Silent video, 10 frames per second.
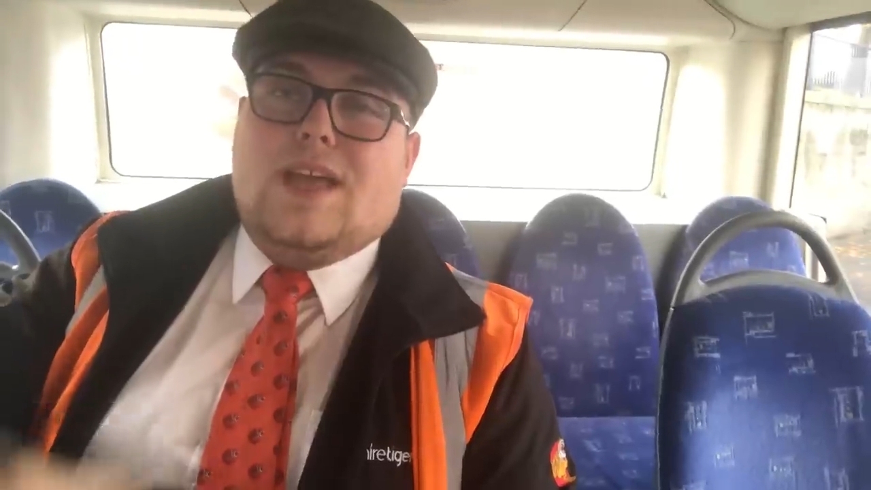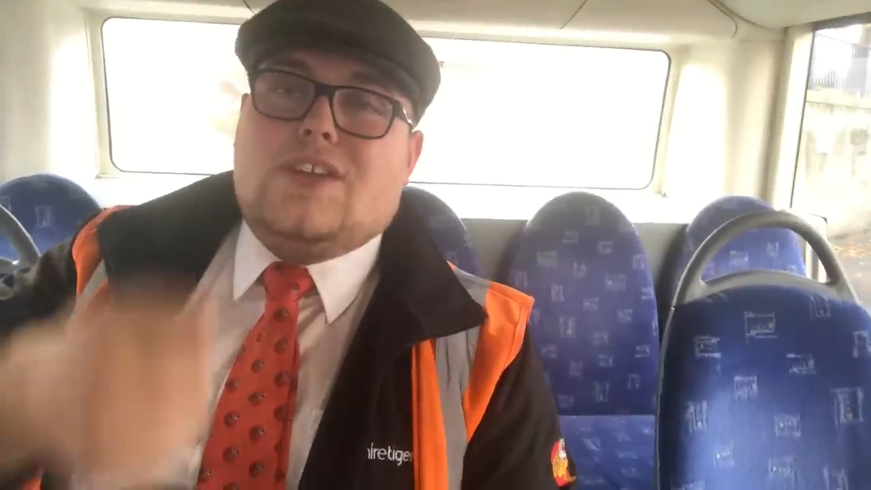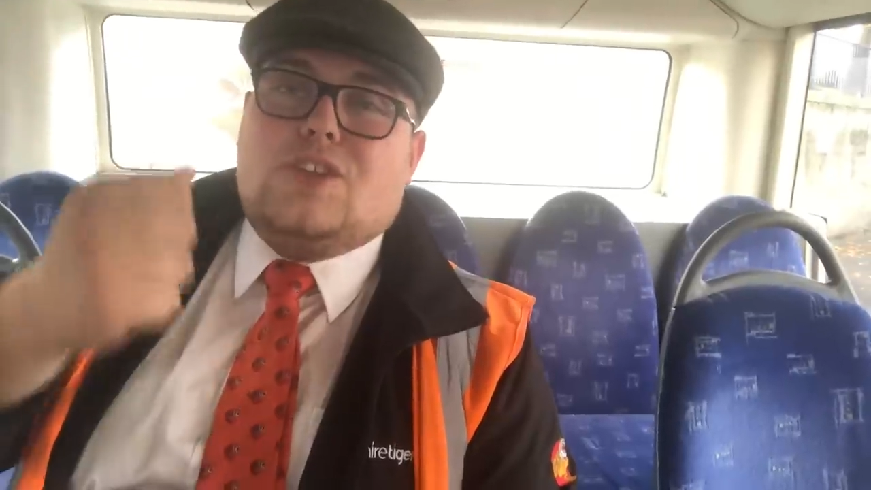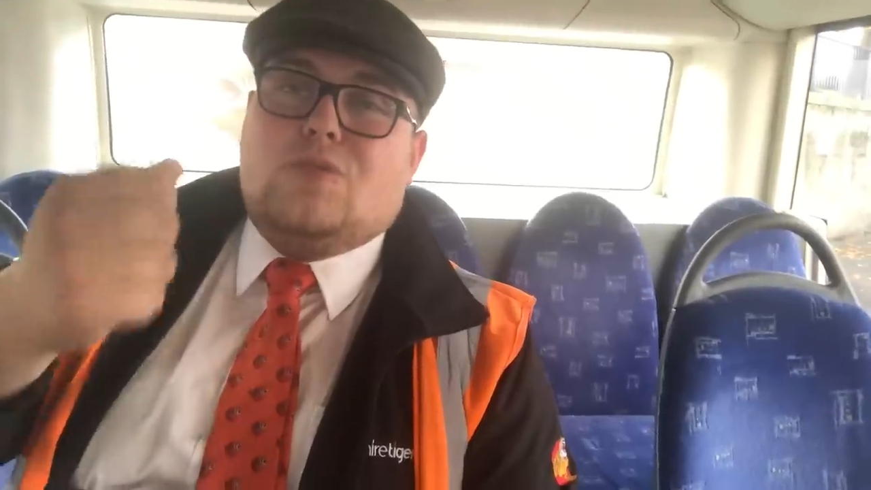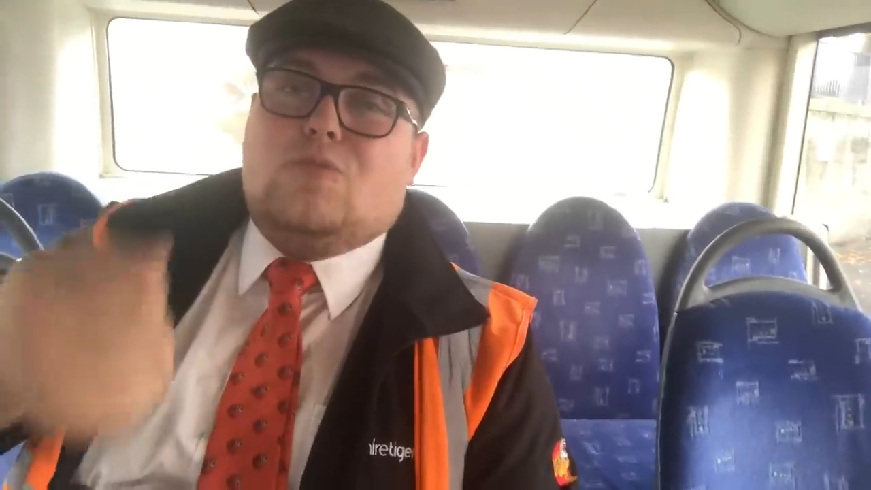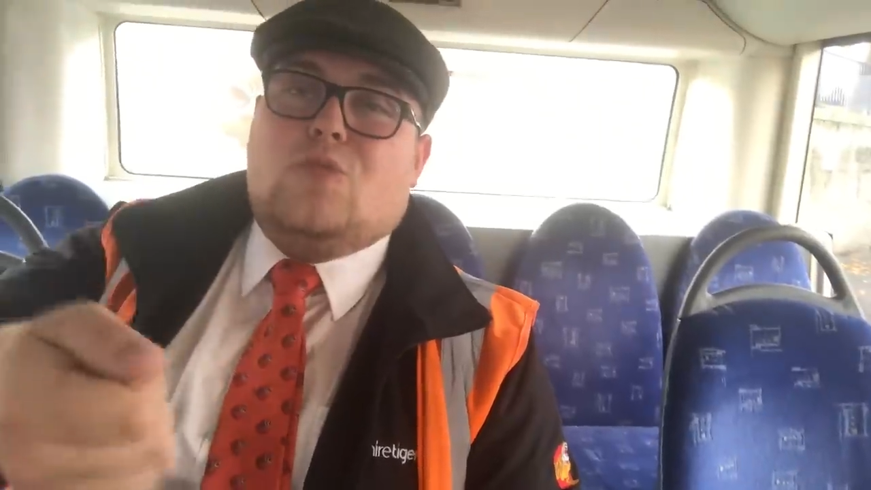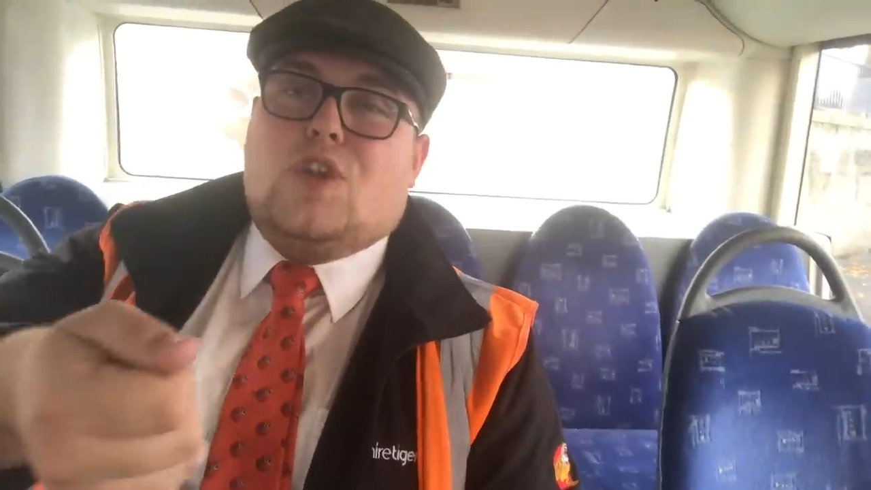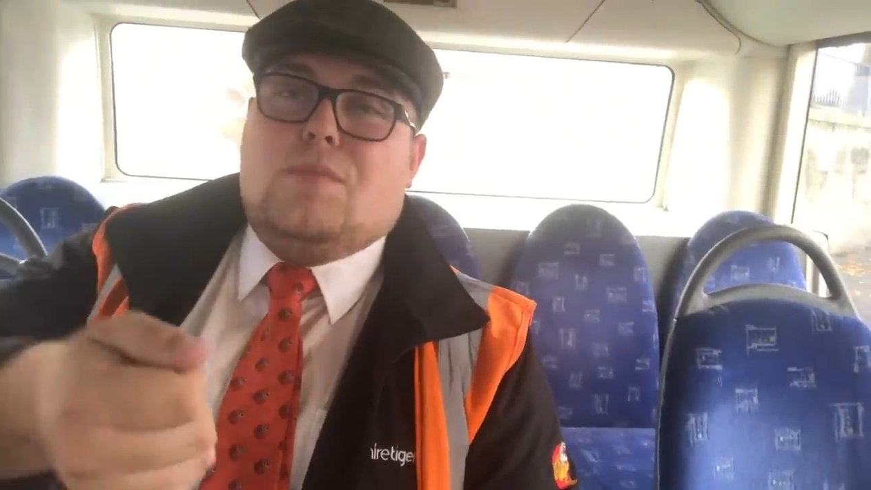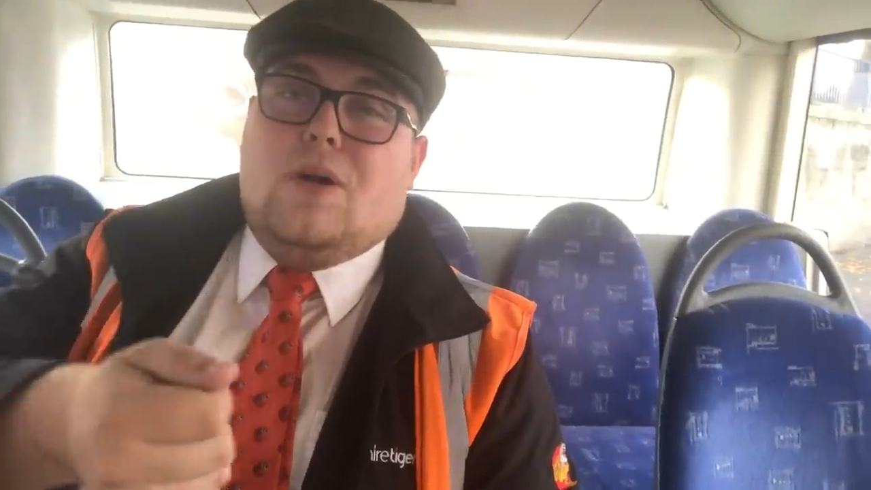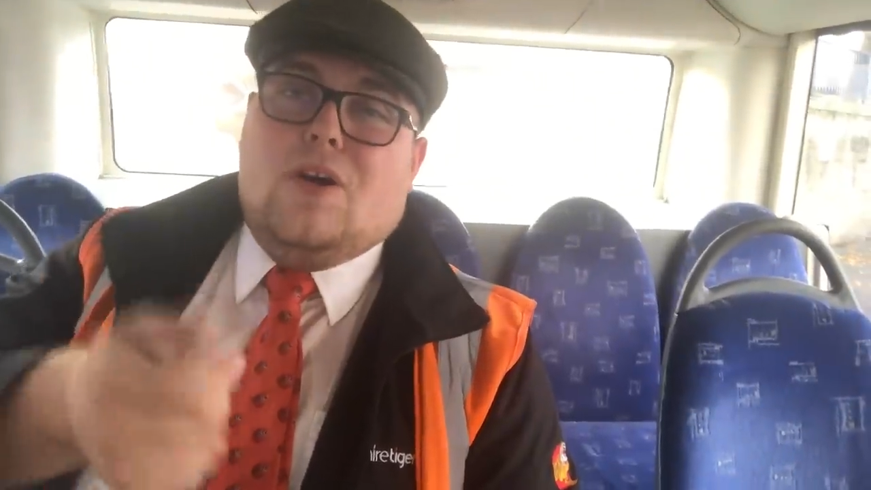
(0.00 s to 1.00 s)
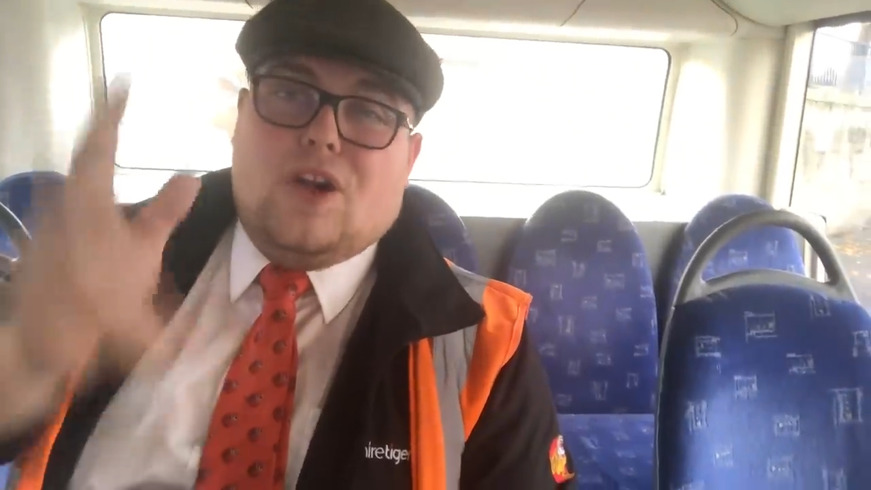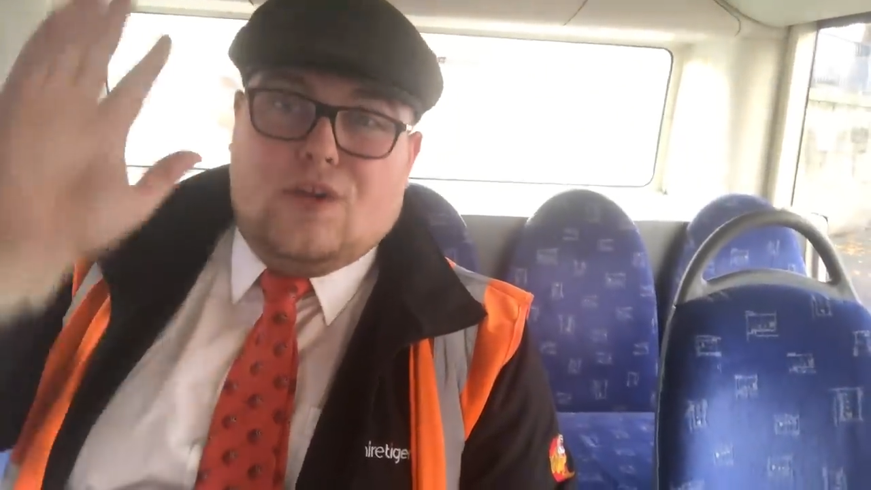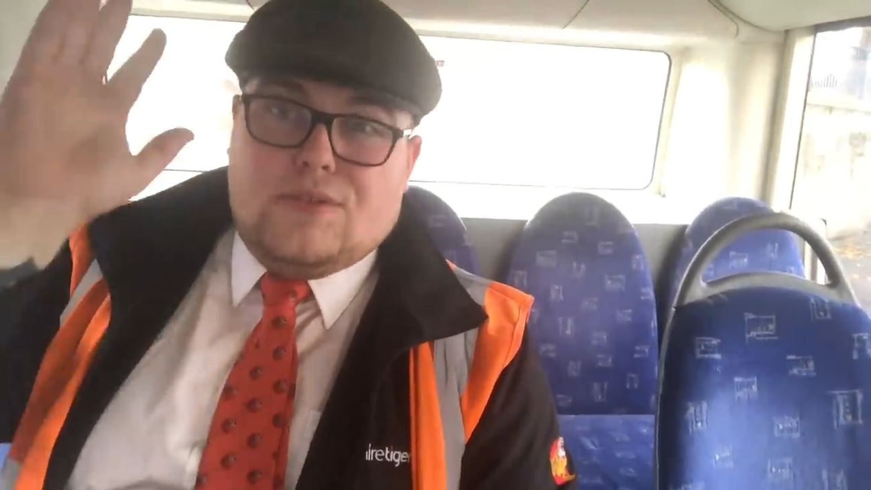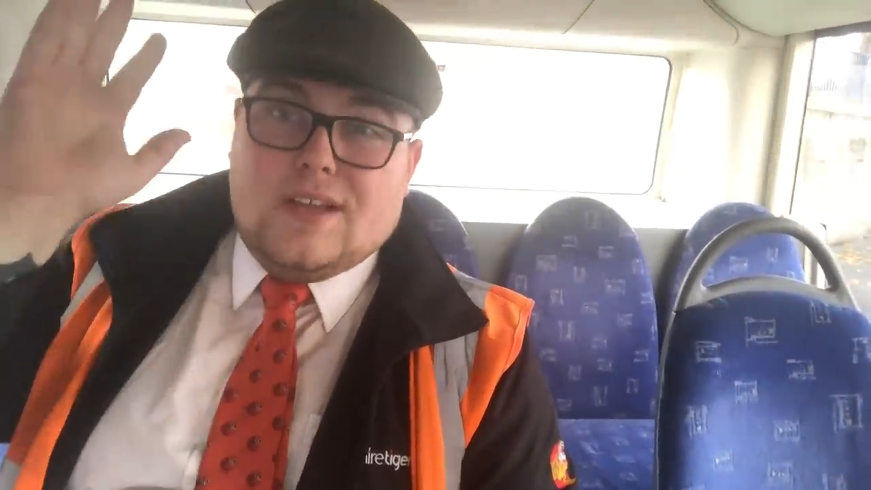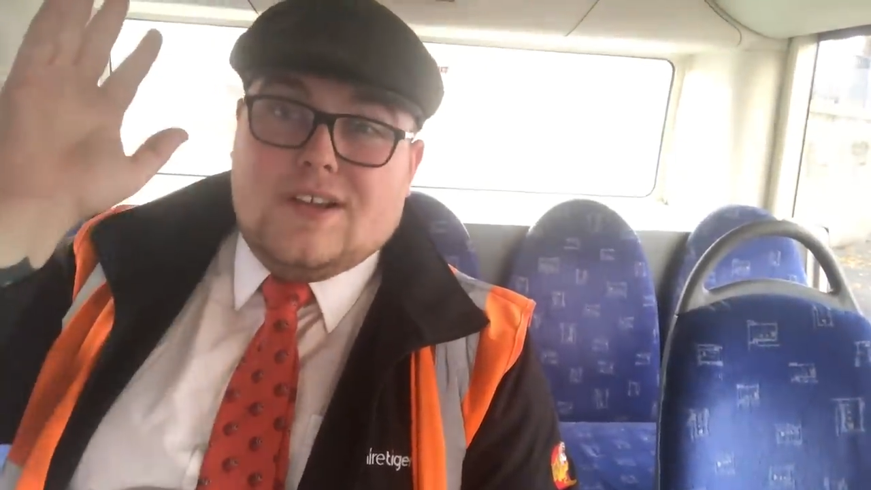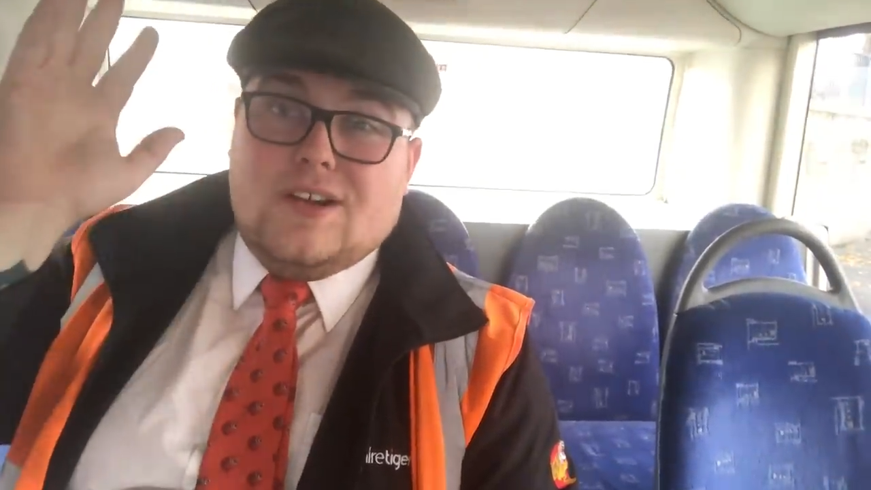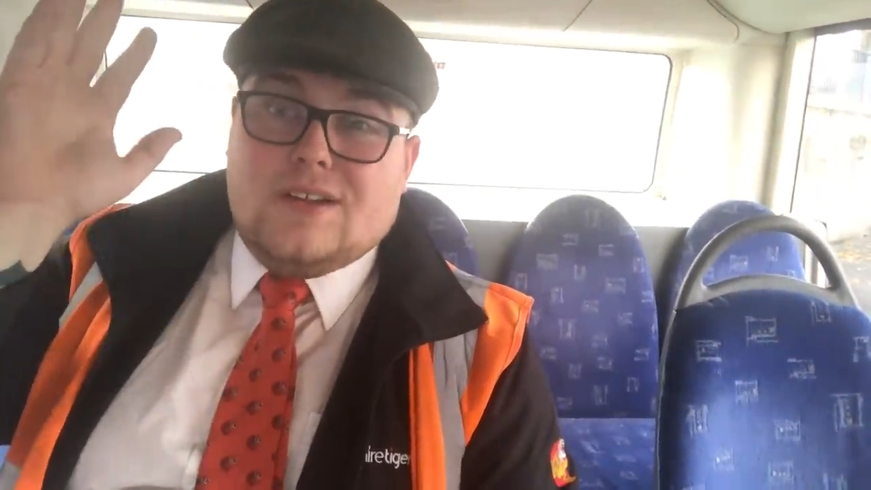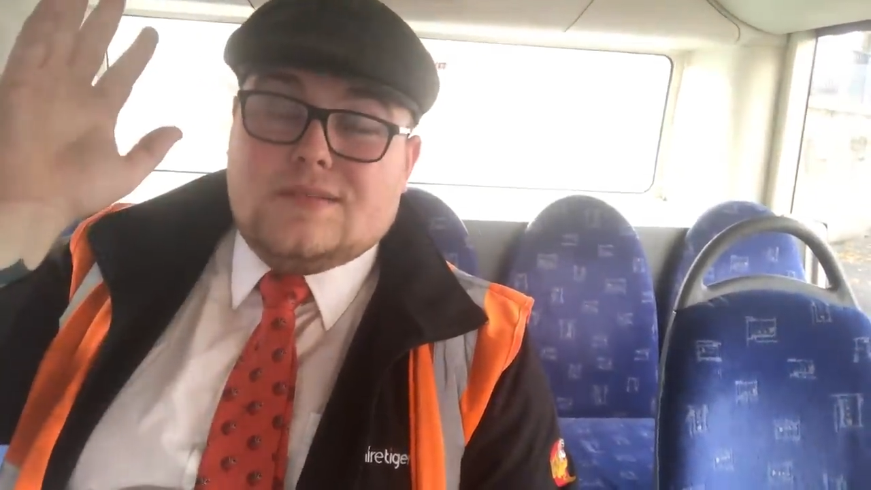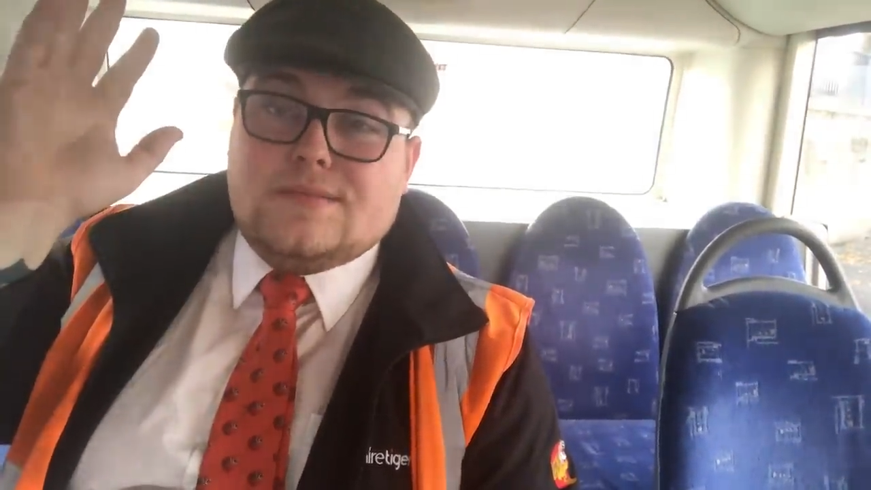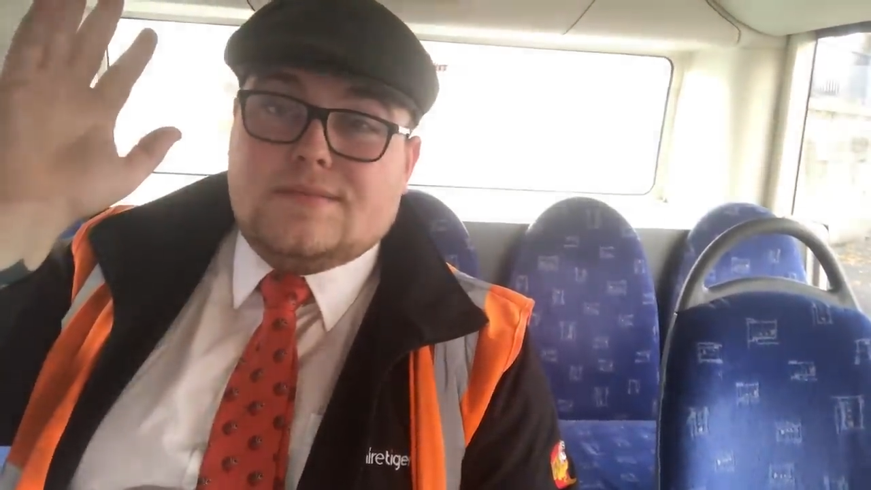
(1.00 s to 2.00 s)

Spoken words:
there's your running board, off you go.